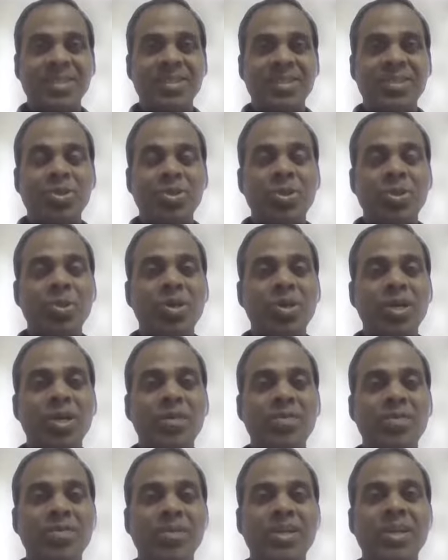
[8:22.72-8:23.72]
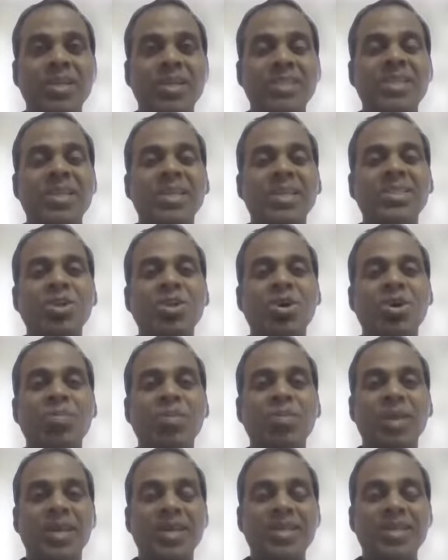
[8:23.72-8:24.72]
So if it is less
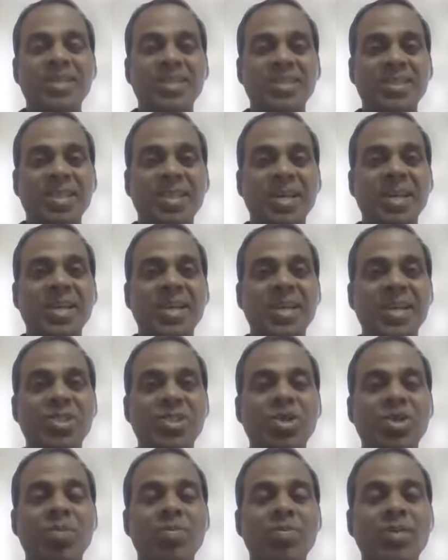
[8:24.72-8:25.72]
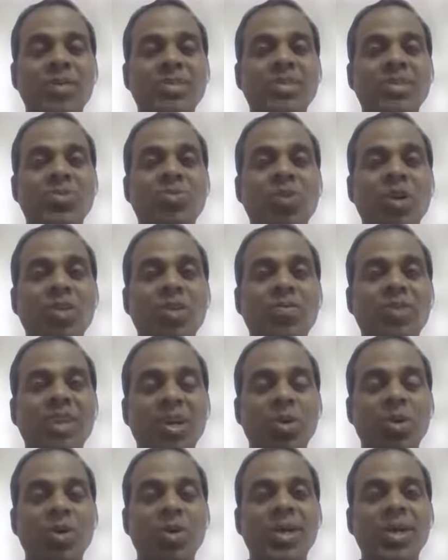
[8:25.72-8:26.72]
complex, and less complex is what we
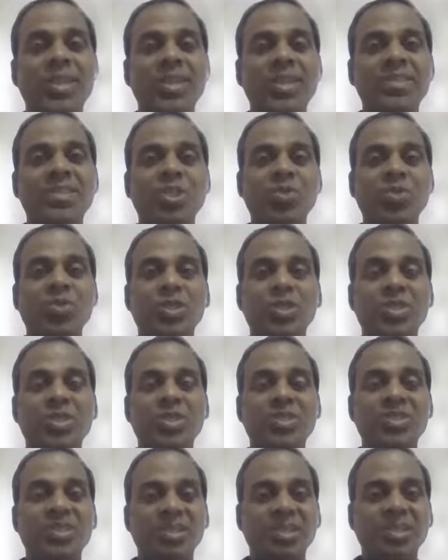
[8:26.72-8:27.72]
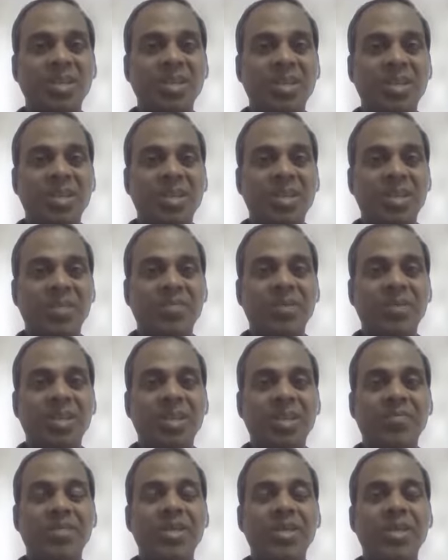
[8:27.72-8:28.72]
require in that situation,
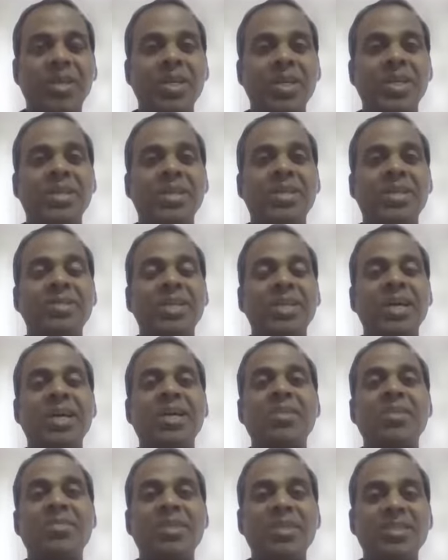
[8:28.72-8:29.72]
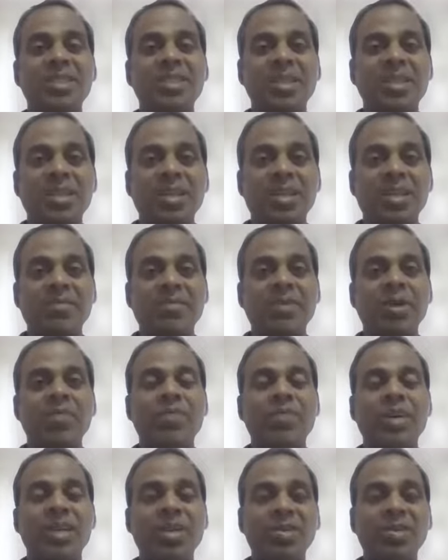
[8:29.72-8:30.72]
we can sacrifice that level
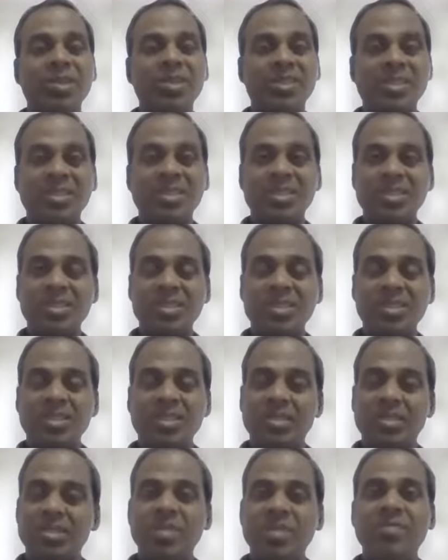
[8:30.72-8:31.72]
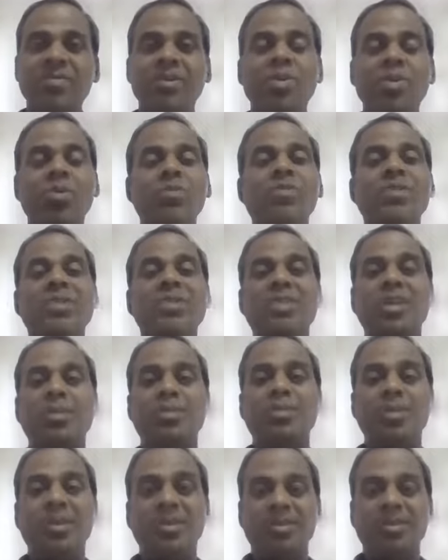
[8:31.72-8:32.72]
of accuracy, then we go for
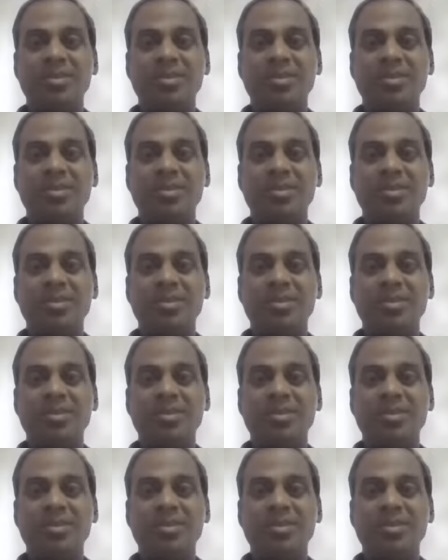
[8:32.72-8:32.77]
sample.